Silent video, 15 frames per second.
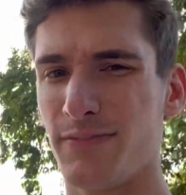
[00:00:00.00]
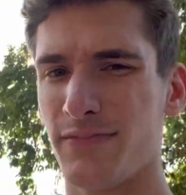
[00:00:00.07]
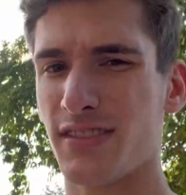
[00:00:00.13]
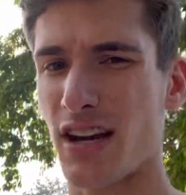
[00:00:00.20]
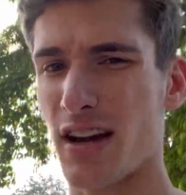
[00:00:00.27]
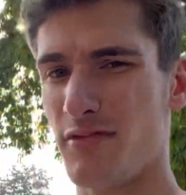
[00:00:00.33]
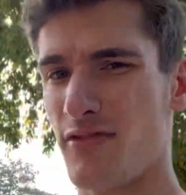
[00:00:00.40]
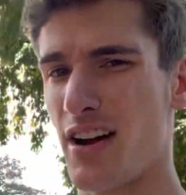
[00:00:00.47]

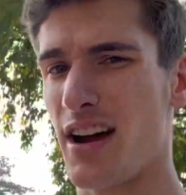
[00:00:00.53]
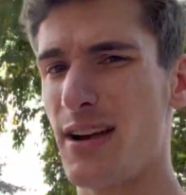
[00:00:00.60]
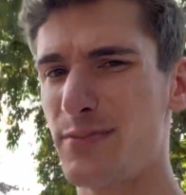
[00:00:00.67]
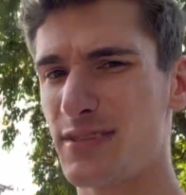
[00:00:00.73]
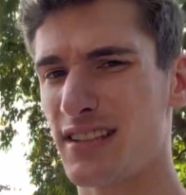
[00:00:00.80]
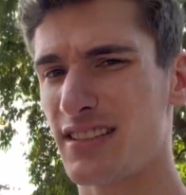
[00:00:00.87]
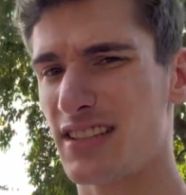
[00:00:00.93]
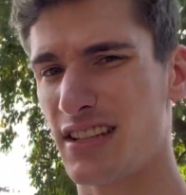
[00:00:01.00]
Top
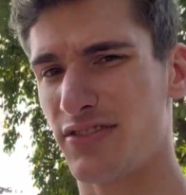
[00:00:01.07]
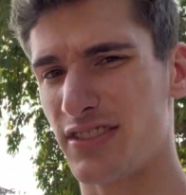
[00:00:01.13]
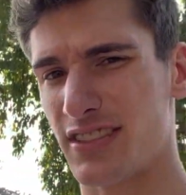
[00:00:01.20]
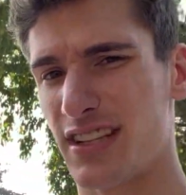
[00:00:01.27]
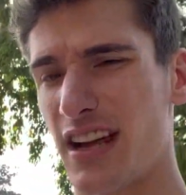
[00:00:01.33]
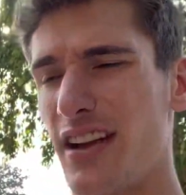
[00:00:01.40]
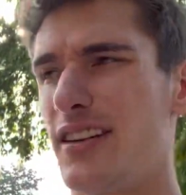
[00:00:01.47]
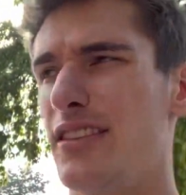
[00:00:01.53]
vibes is a different
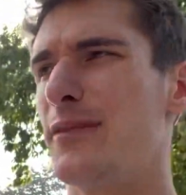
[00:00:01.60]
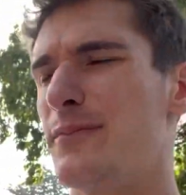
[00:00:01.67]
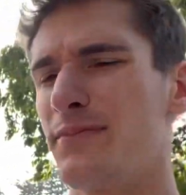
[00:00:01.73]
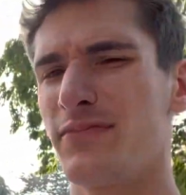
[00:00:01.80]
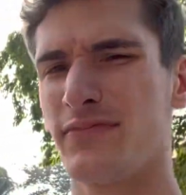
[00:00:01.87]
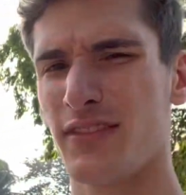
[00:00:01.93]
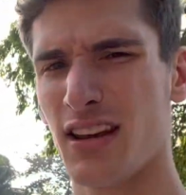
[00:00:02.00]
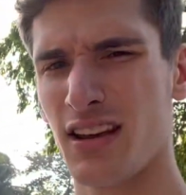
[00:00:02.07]
scale.
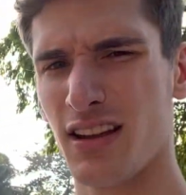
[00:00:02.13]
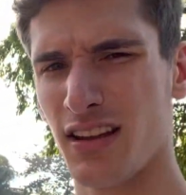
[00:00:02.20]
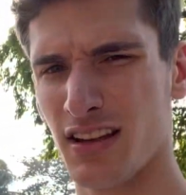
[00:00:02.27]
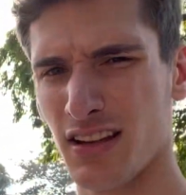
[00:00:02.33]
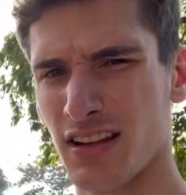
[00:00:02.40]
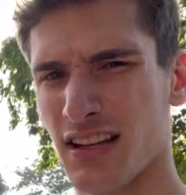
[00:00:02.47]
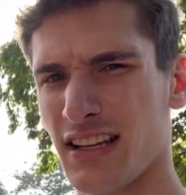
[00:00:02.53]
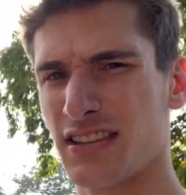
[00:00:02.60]

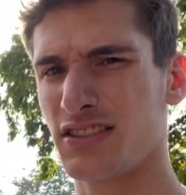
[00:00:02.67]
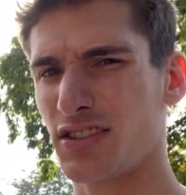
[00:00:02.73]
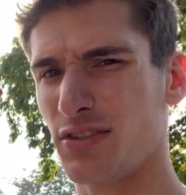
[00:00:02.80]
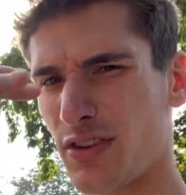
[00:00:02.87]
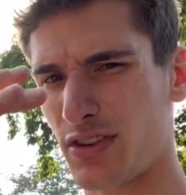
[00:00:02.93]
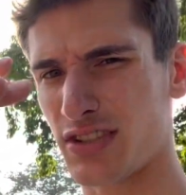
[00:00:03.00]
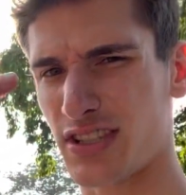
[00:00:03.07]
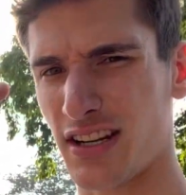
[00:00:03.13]
He's too
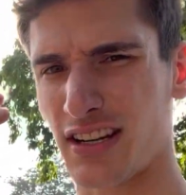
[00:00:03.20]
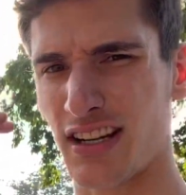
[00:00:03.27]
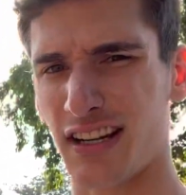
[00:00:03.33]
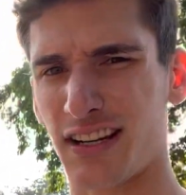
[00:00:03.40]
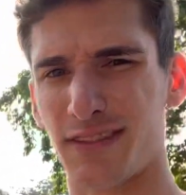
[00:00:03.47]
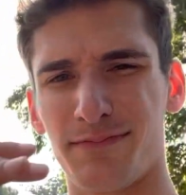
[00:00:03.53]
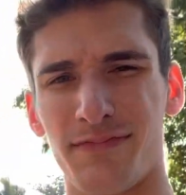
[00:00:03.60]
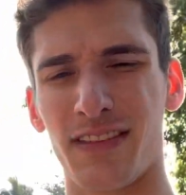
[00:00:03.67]
focused on
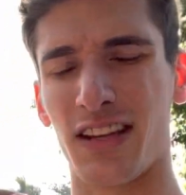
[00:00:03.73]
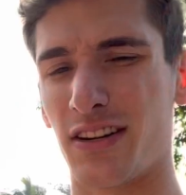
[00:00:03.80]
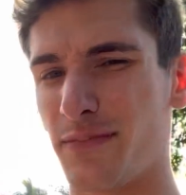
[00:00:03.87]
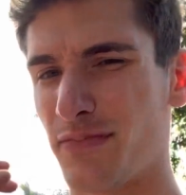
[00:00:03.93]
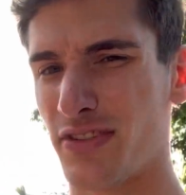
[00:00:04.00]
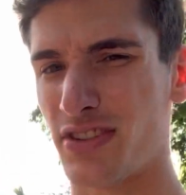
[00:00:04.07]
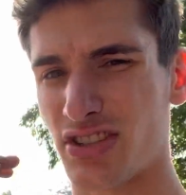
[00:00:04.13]
like, you know, the